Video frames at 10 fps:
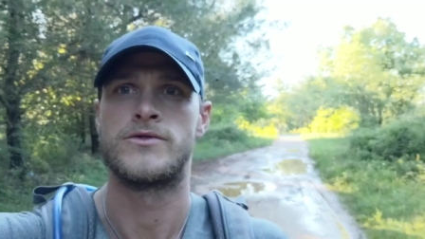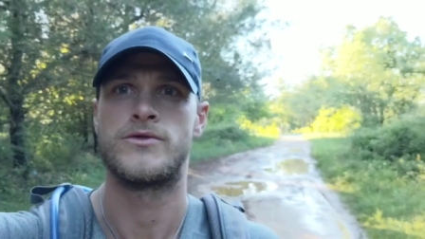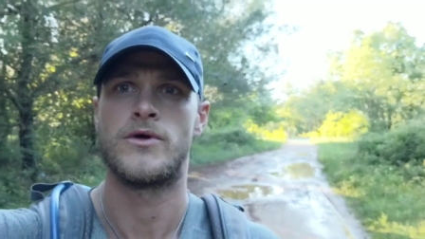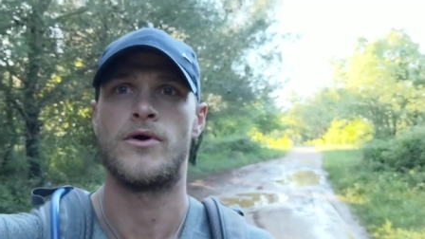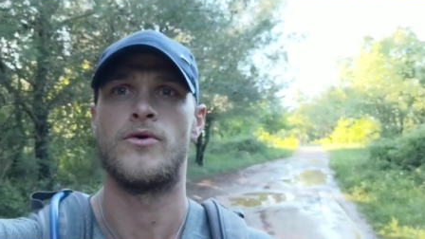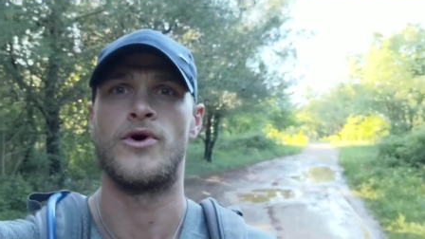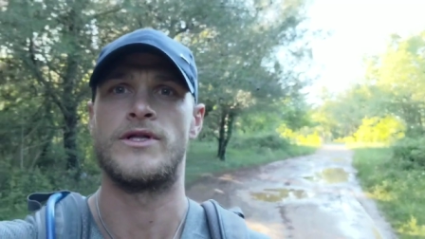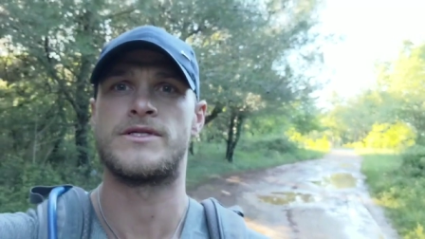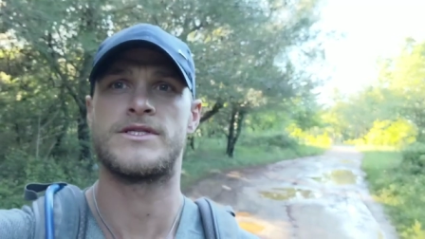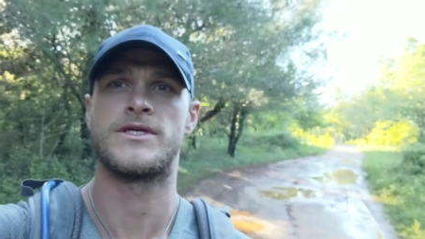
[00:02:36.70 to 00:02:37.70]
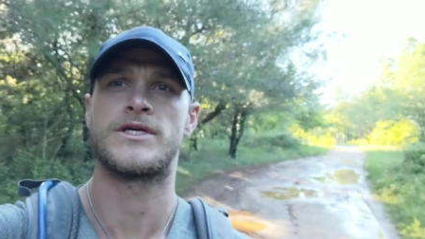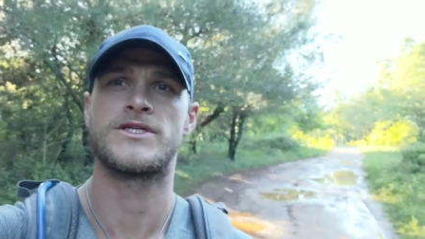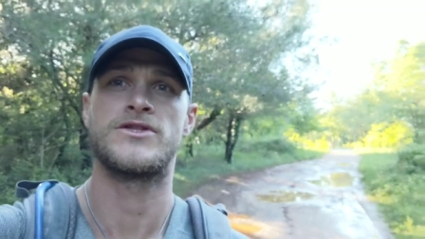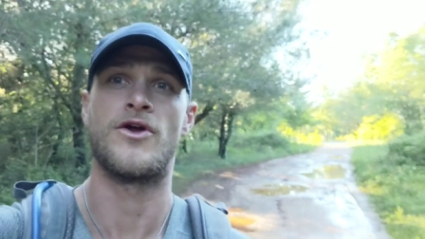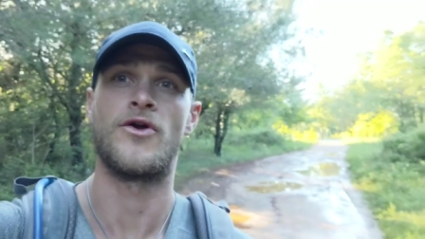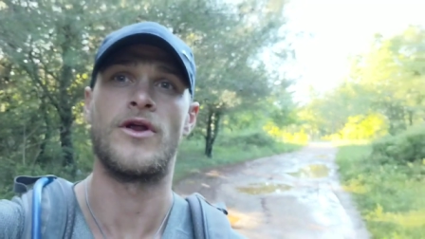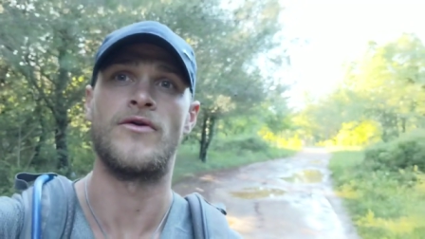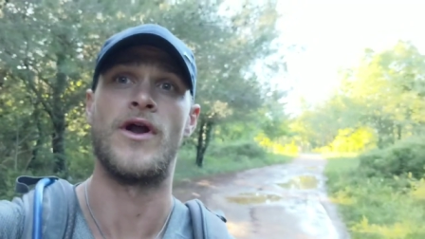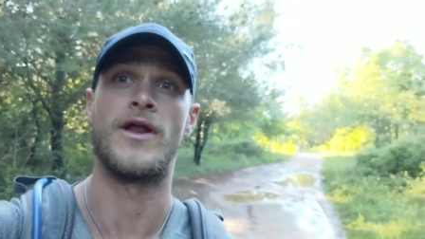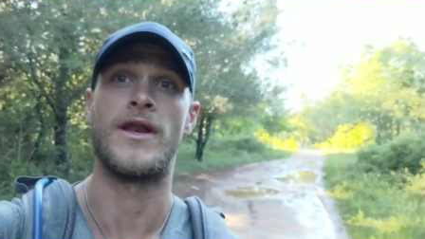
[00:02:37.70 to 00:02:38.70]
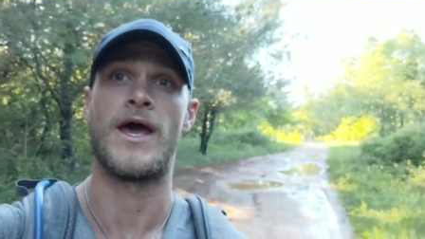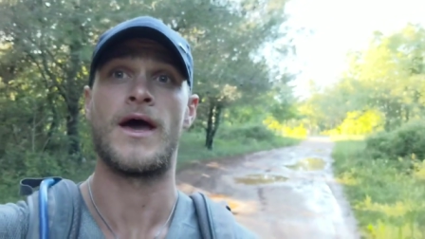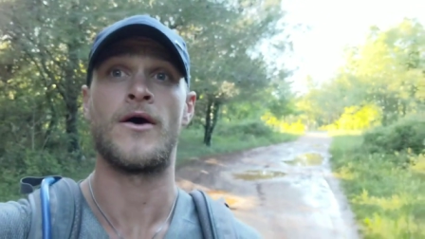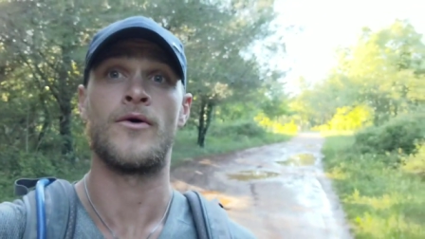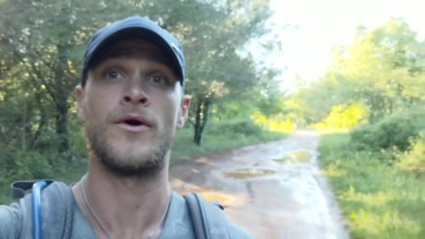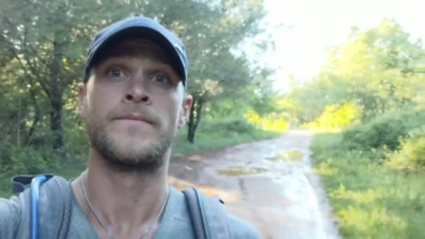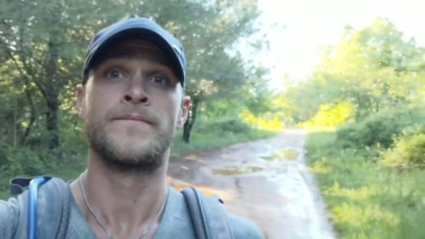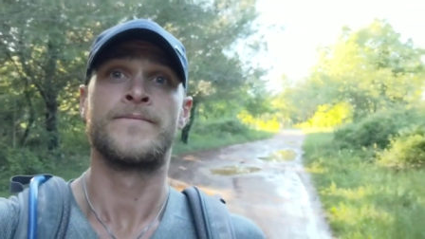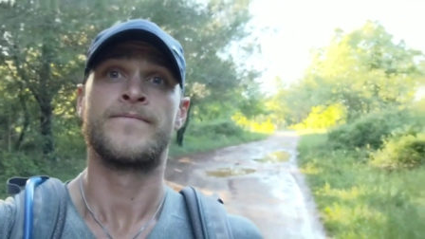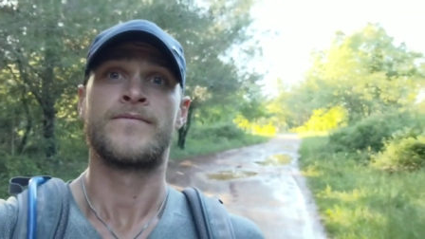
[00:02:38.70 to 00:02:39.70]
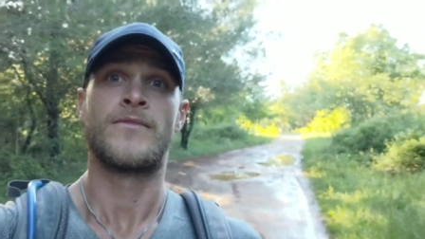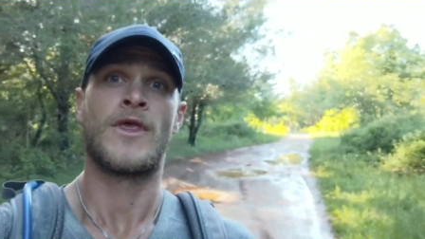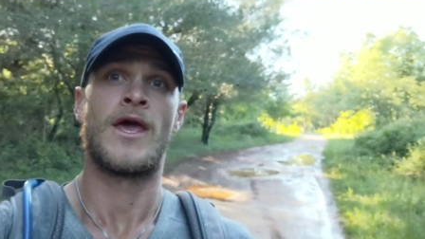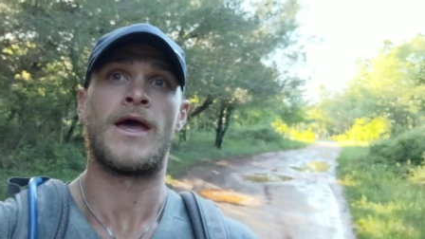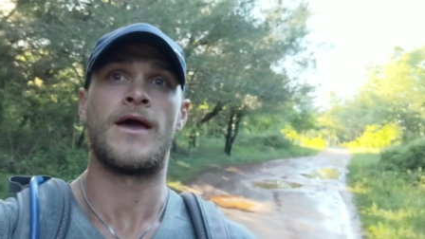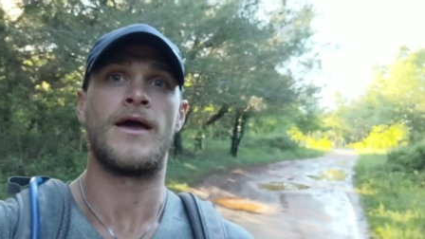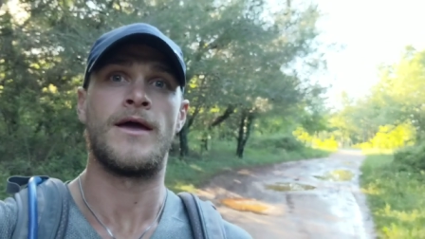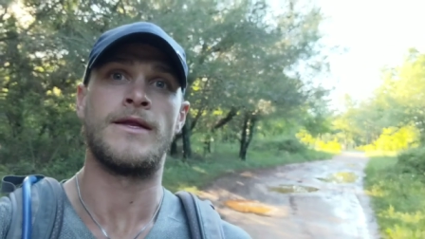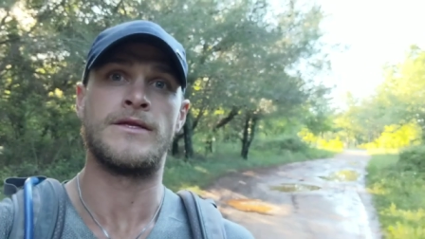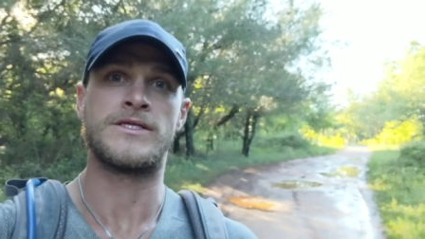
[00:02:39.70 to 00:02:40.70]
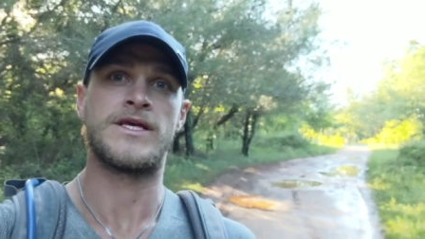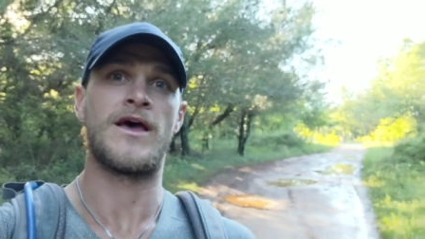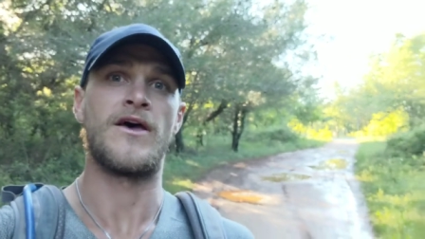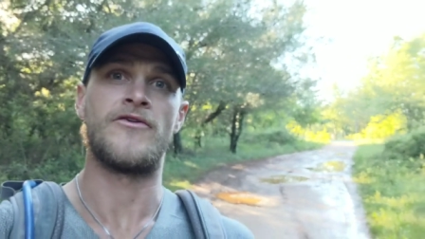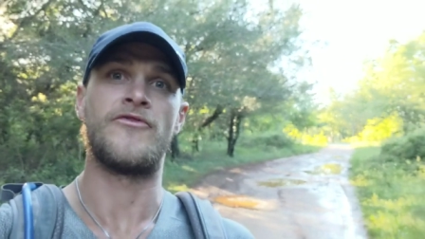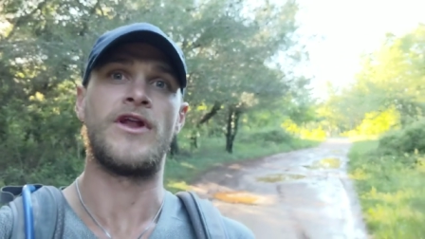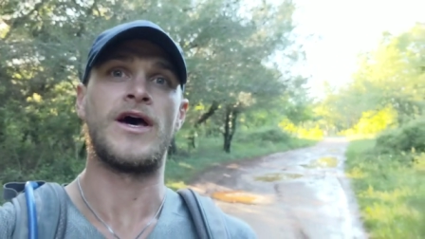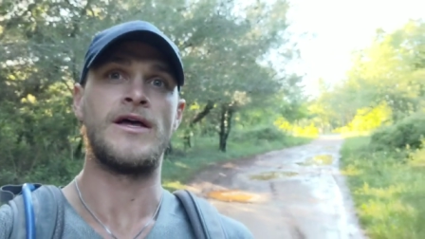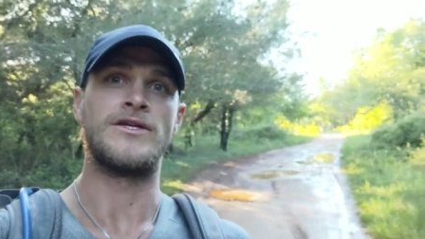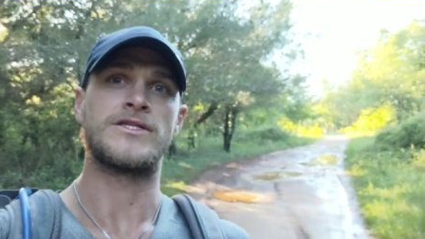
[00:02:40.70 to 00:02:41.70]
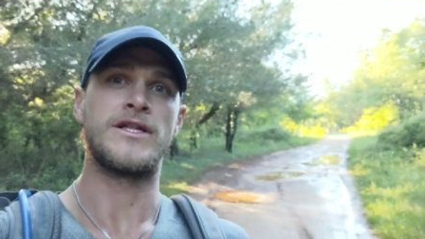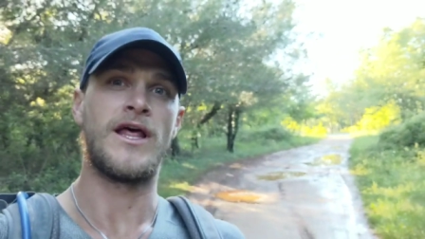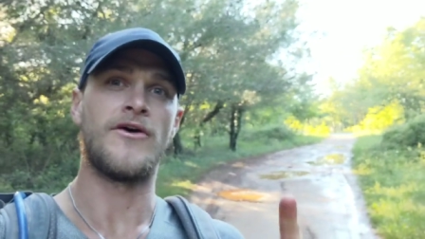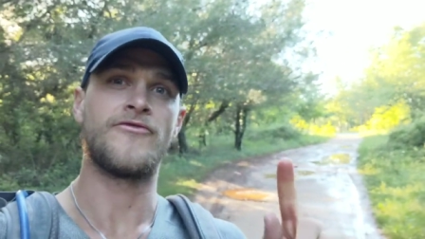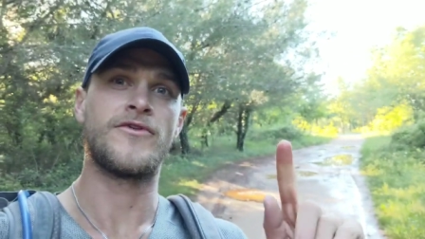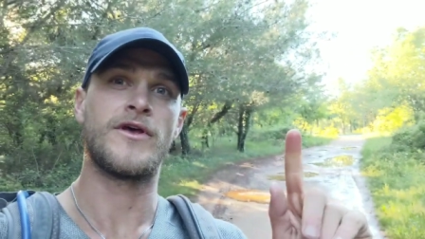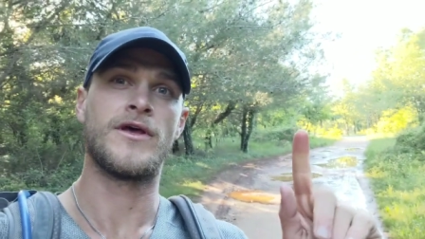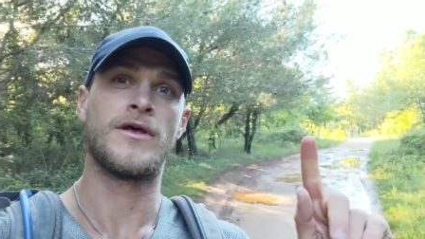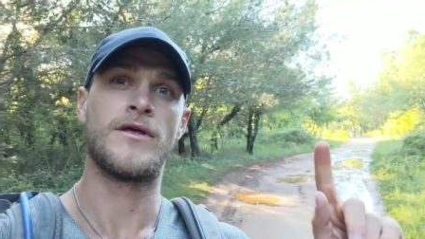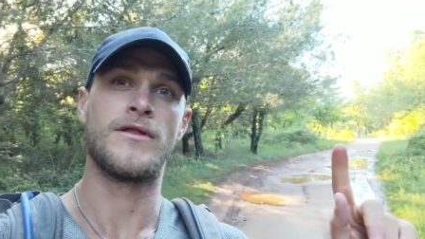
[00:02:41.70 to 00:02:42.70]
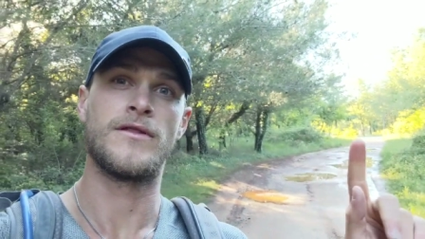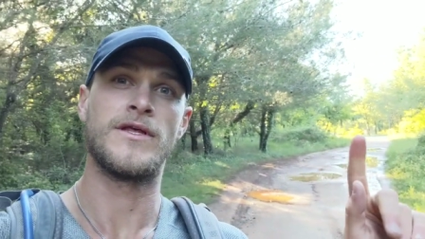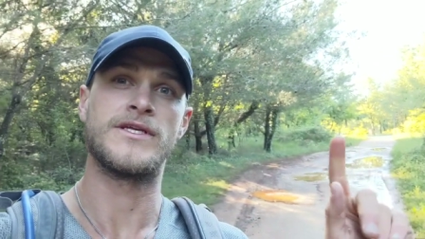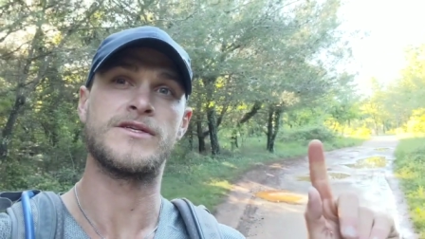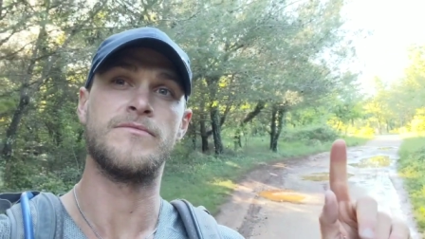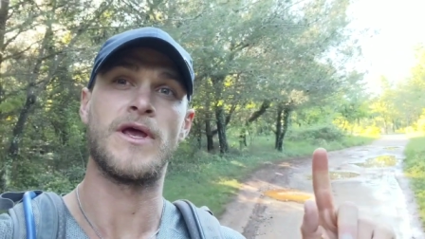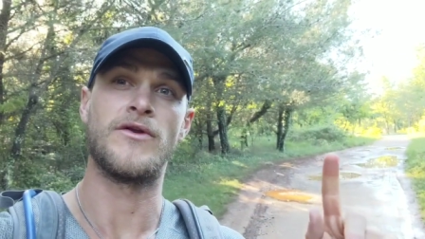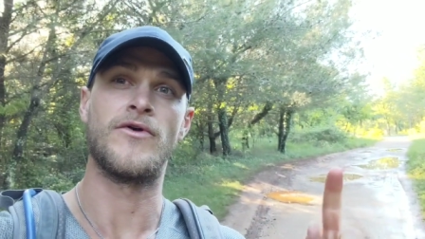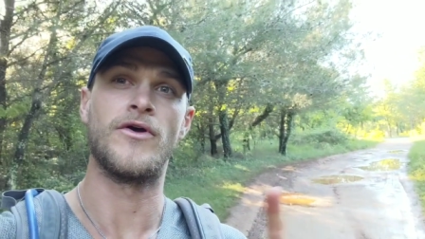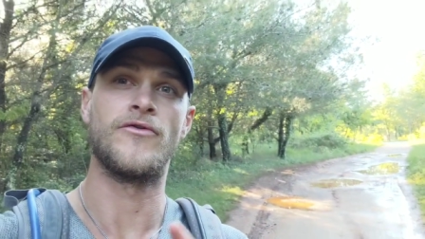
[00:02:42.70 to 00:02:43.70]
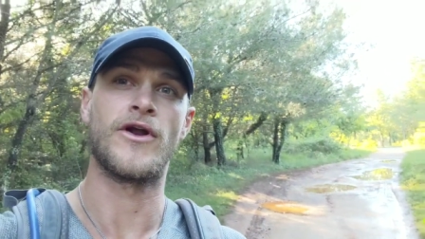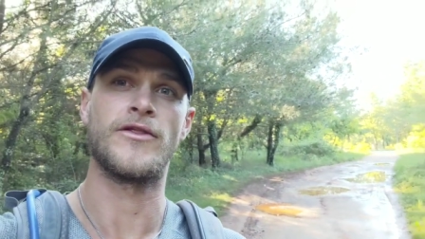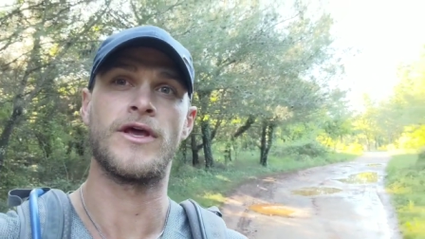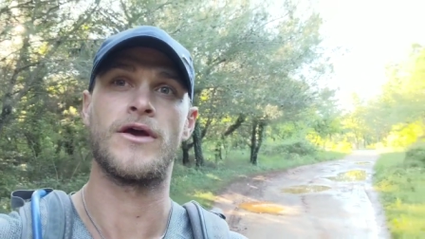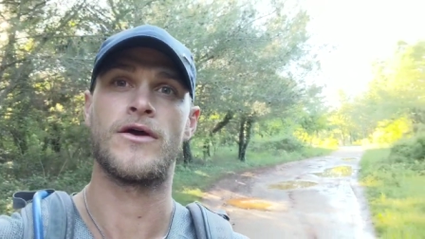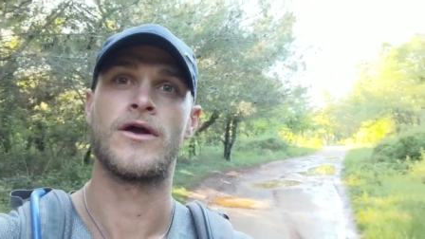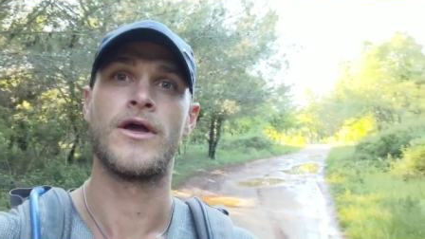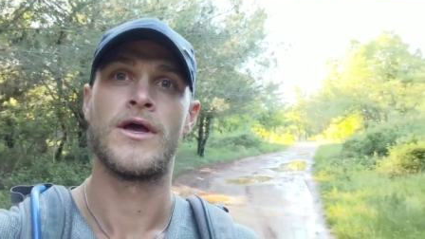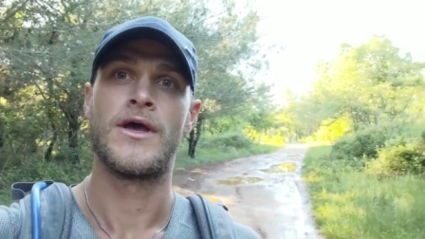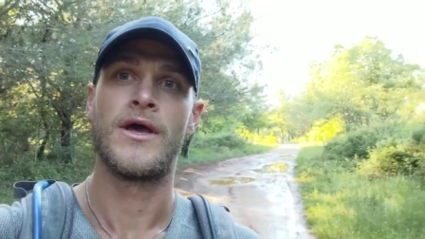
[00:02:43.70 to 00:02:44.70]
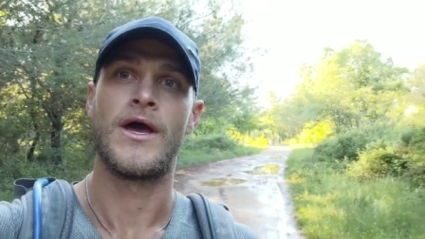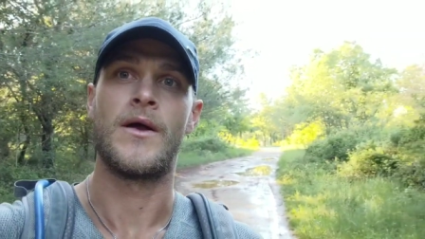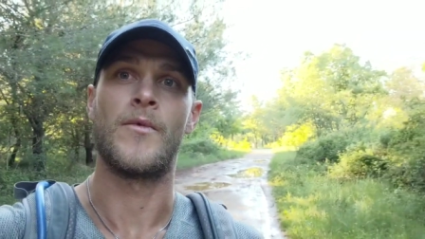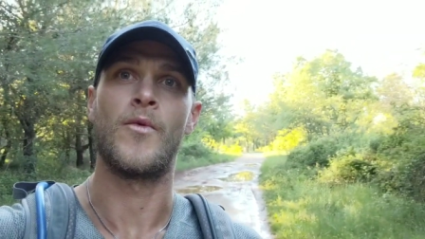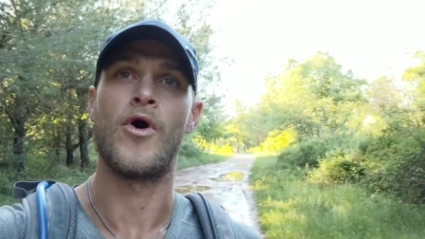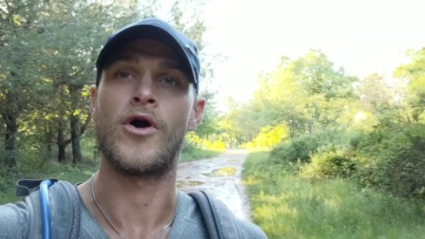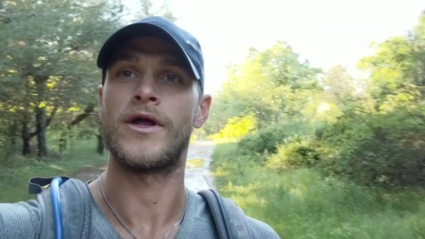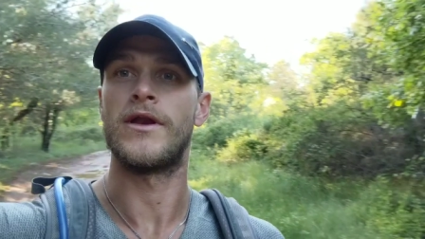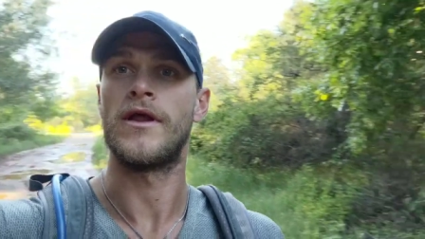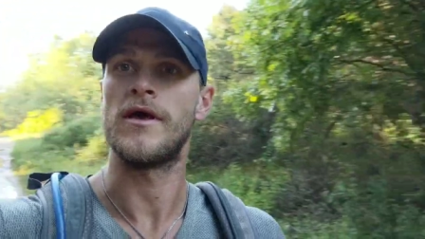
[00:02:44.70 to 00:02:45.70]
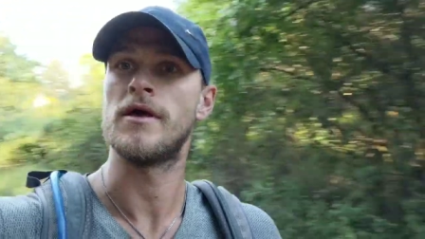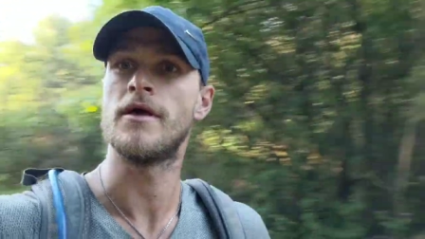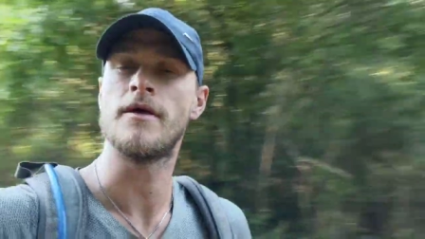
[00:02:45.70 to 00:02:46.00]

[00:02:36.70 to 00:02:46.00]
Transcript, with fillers: So it's 6:30 right now, and Sav and I just left this main road right there, and we're walking